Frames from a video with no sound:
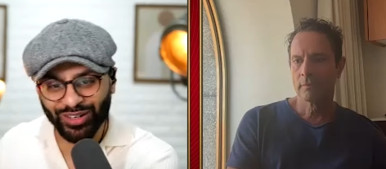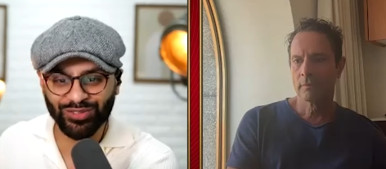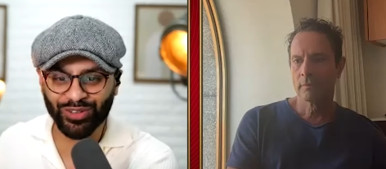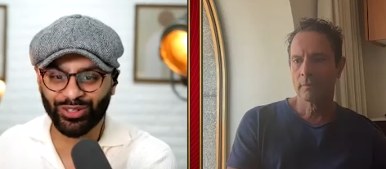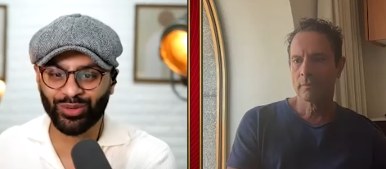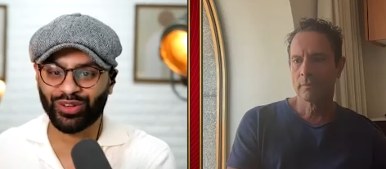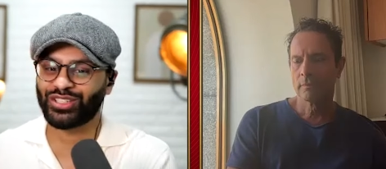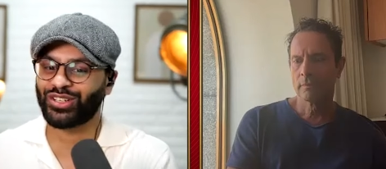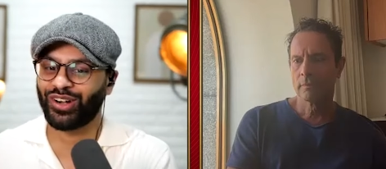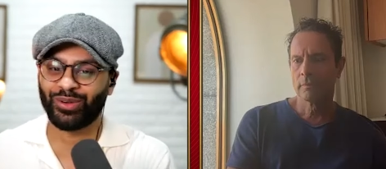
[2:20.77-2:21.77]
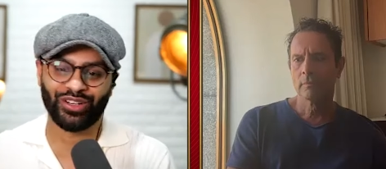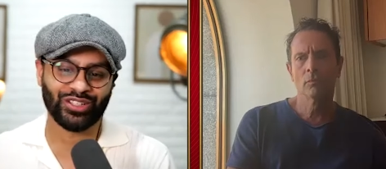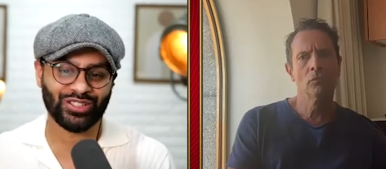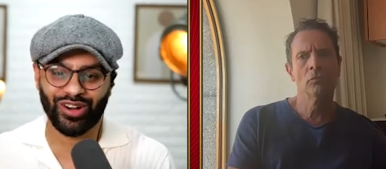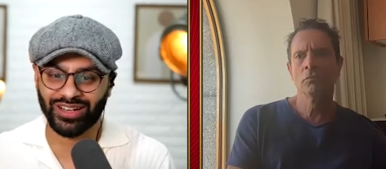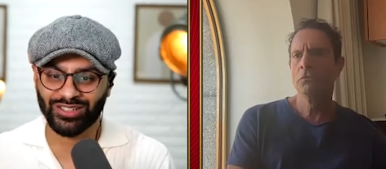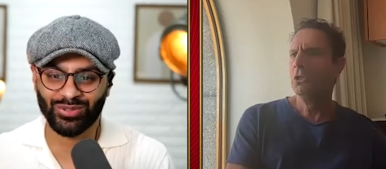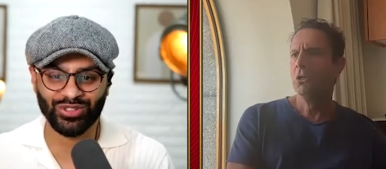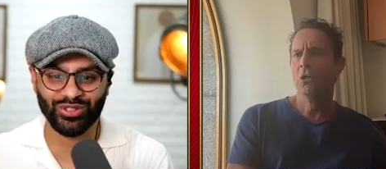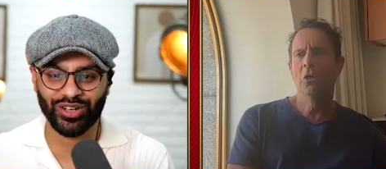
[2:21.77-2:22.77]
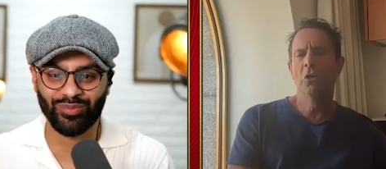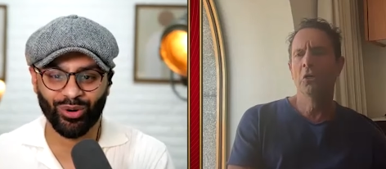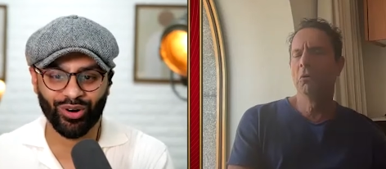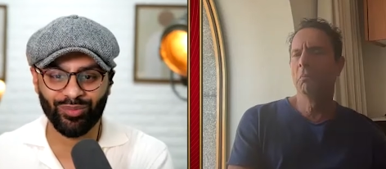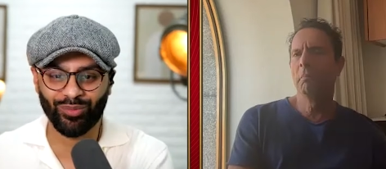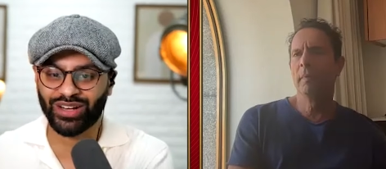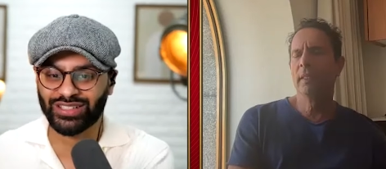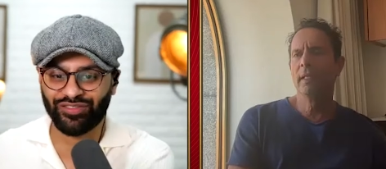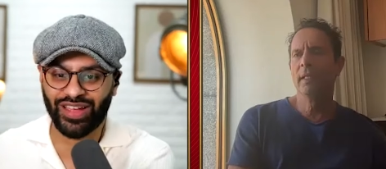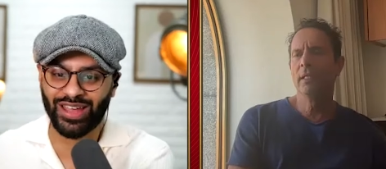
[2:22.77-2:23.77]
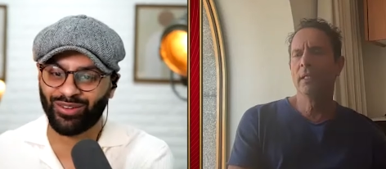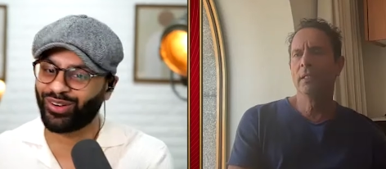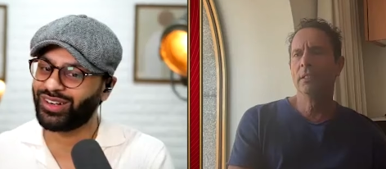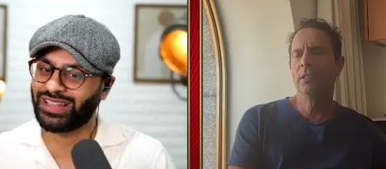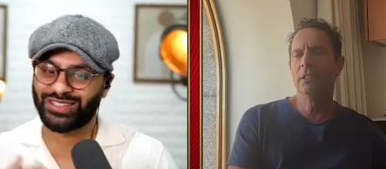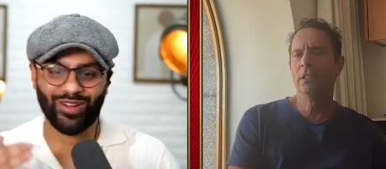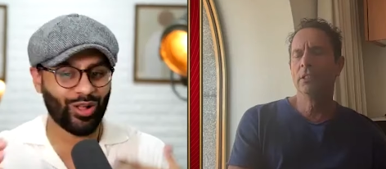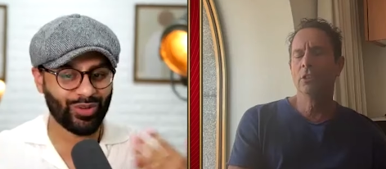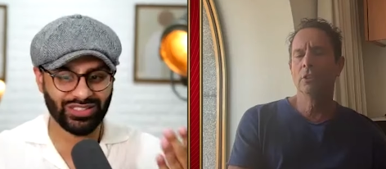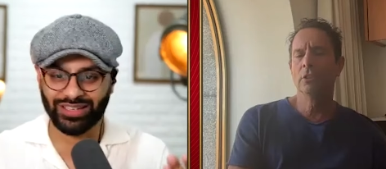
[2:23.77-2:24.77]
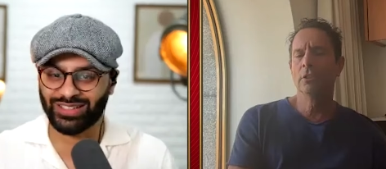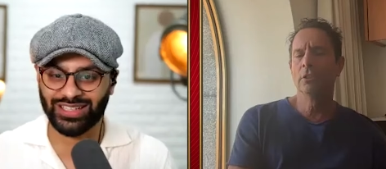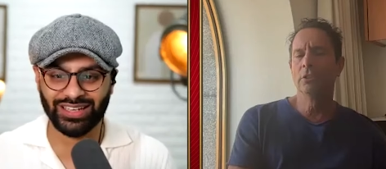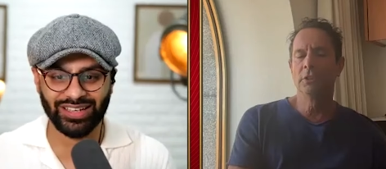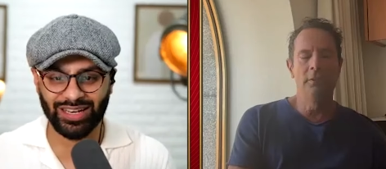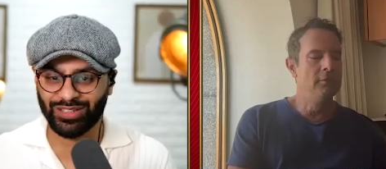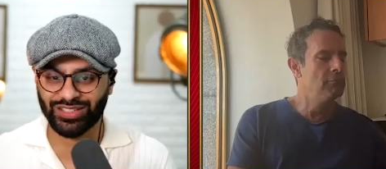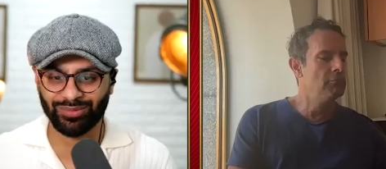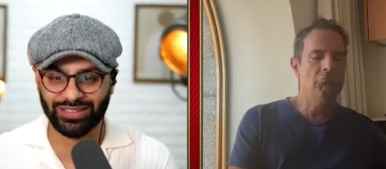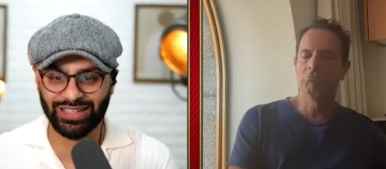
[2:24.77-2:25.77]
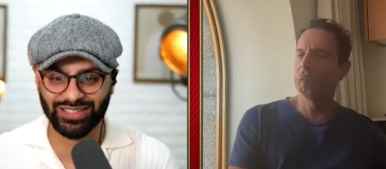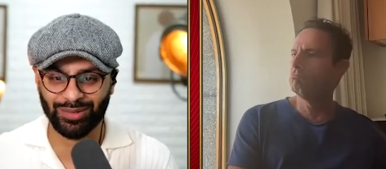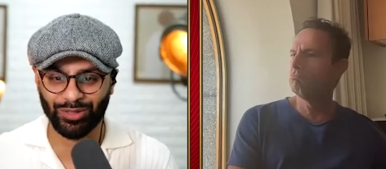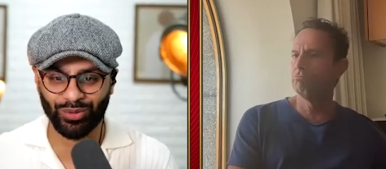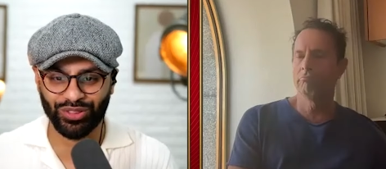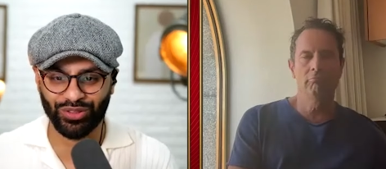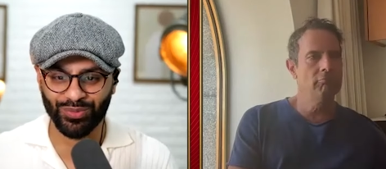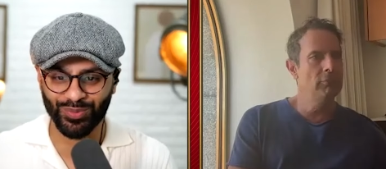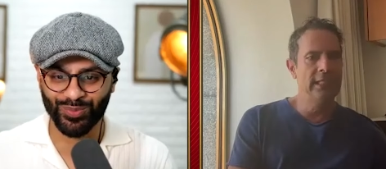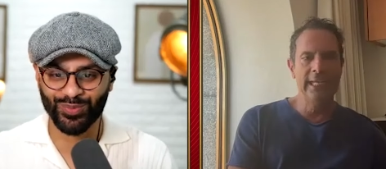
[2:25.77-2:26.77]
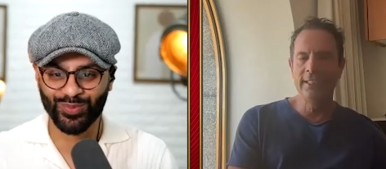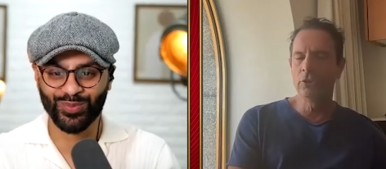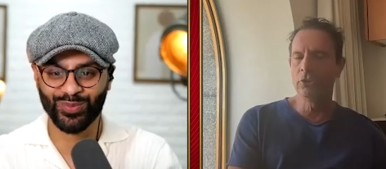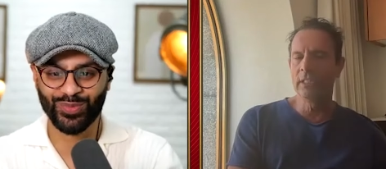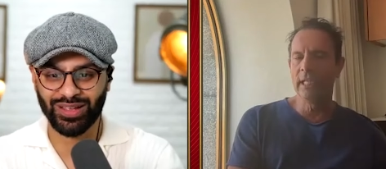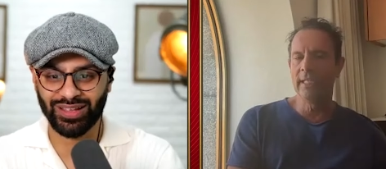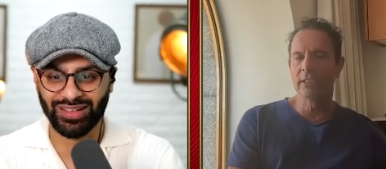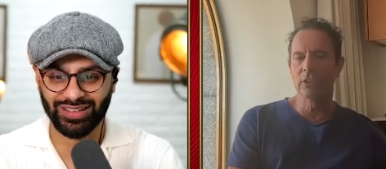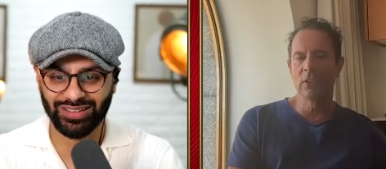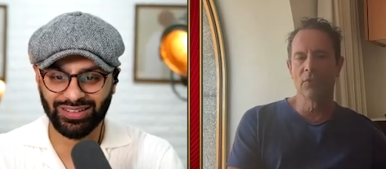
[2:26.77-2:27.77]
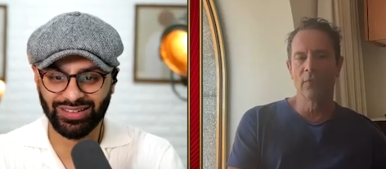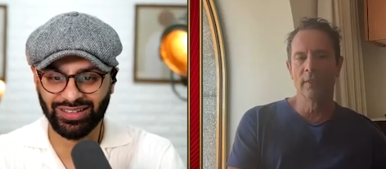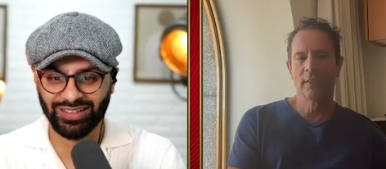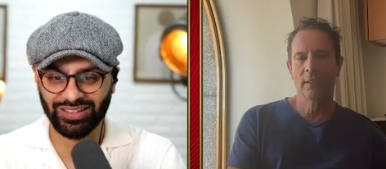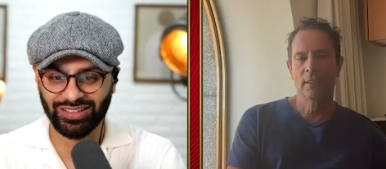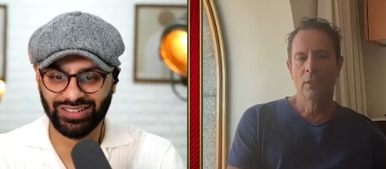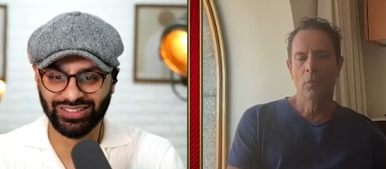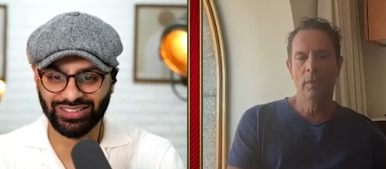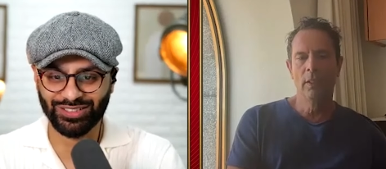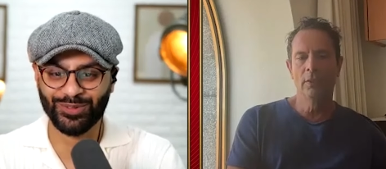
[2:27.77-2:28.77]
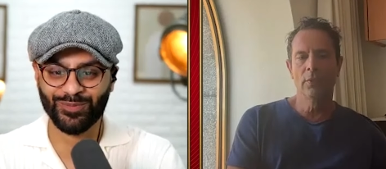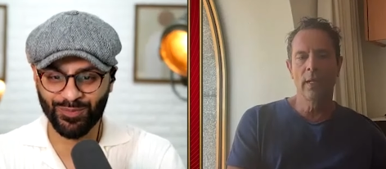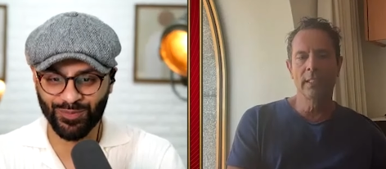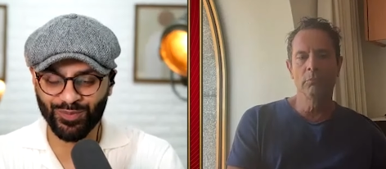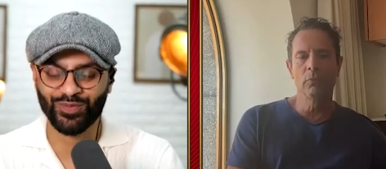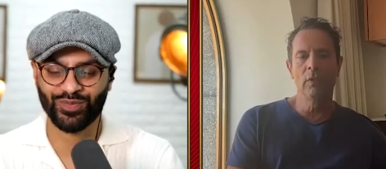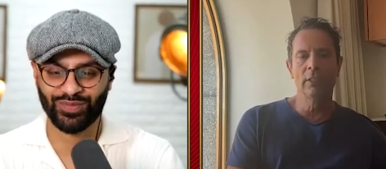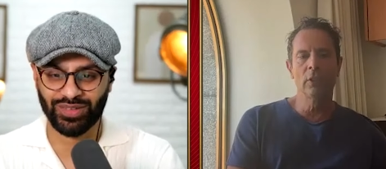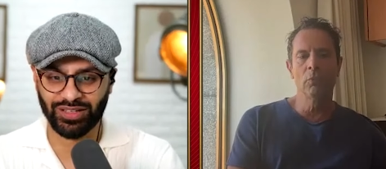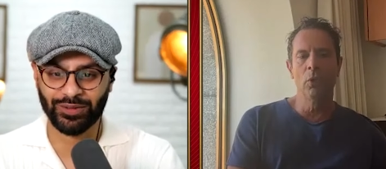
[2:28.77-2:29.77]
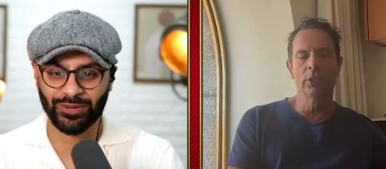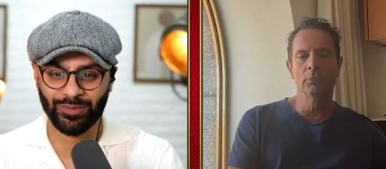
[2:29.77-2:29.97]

Speaker 1: for you or start where you're starting to enjoy more and more as a fan or that's always like you said going to be something that's going to be with you
Speaker 2: day to day it's different when you're in the right movie, actually watch a